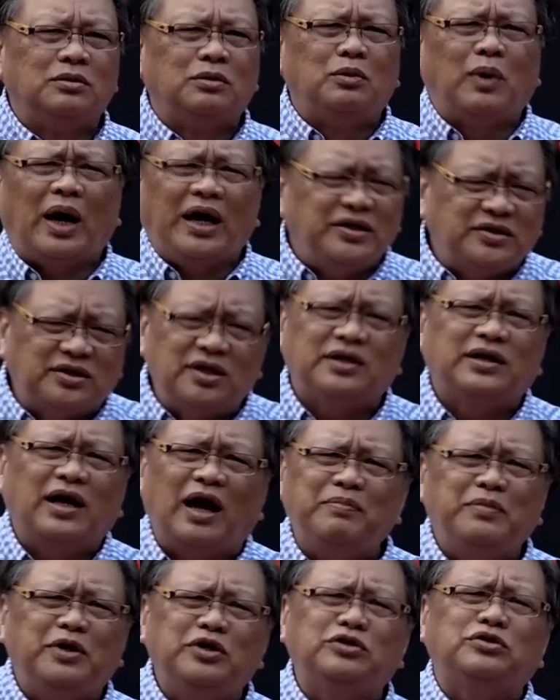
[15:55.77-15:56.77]
why is the
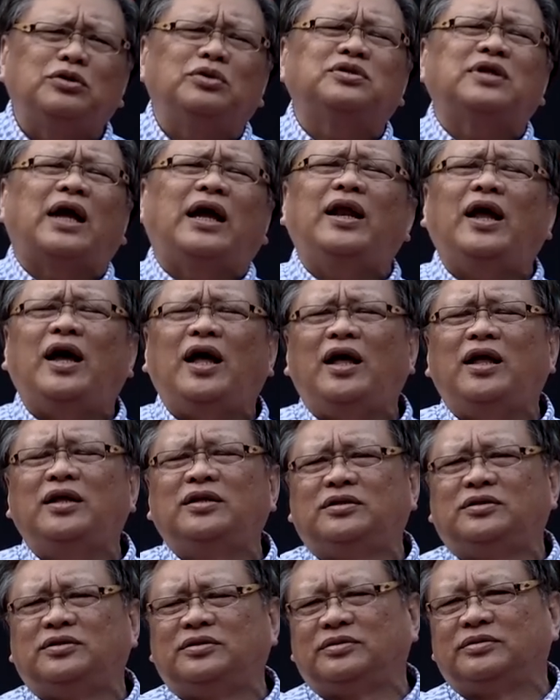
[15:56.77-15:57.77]
government so
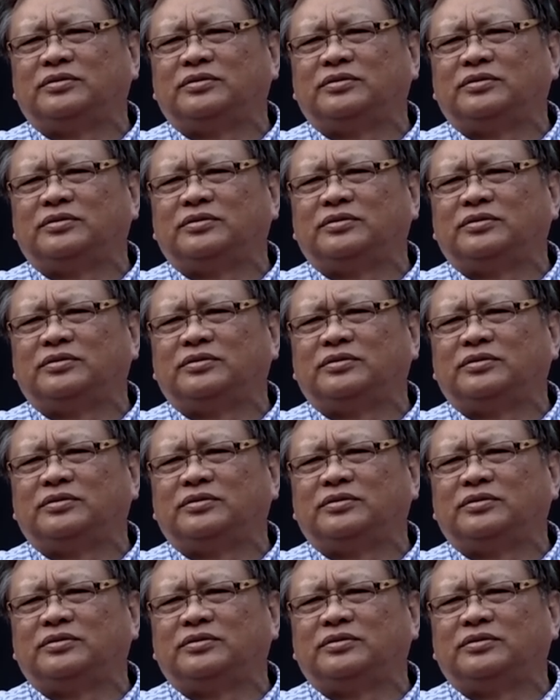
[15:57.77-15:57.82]
silent?